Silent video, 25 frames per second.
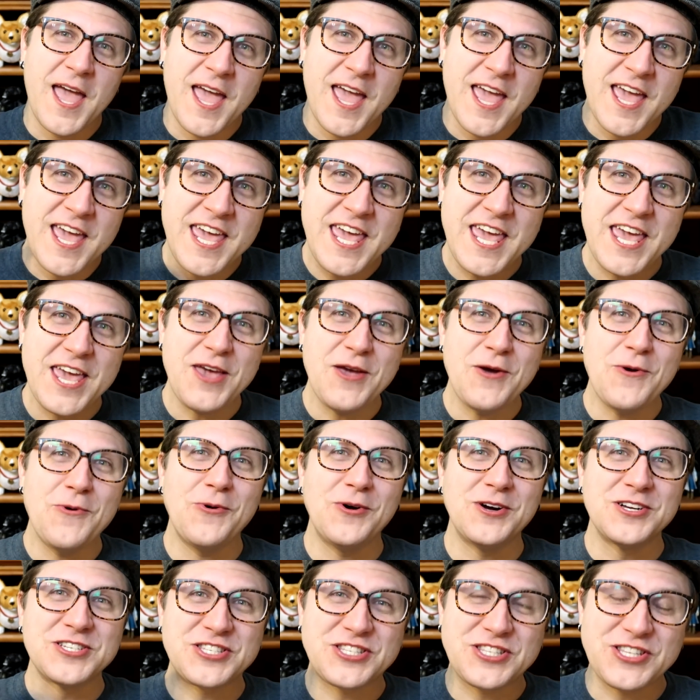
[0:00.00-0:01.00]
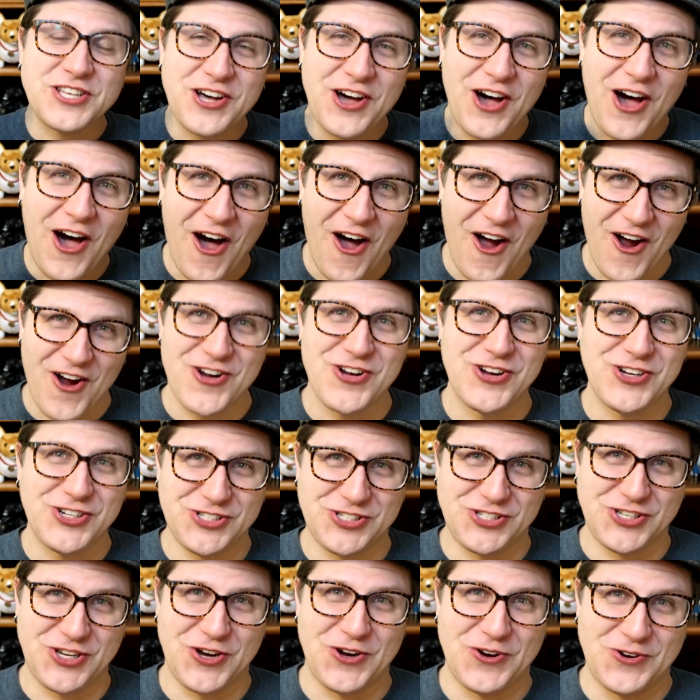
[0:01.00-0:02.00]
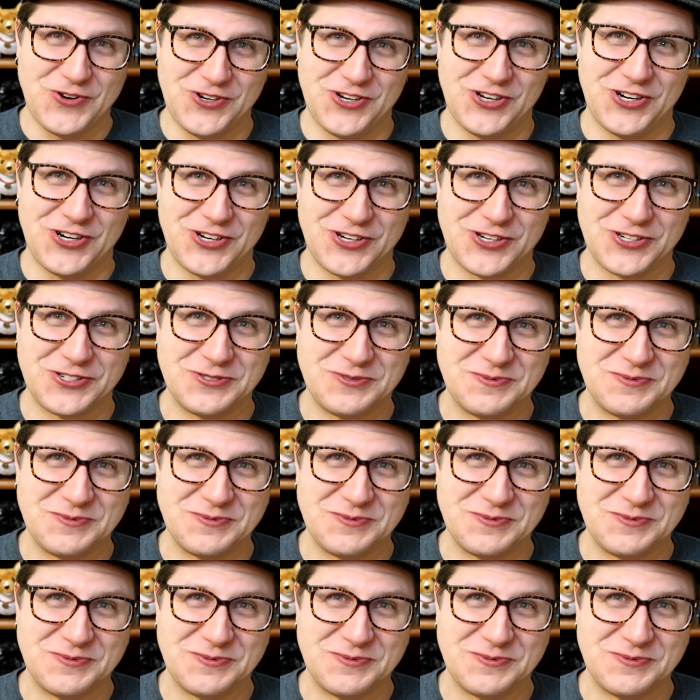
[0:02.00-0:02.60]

He was the heart donor.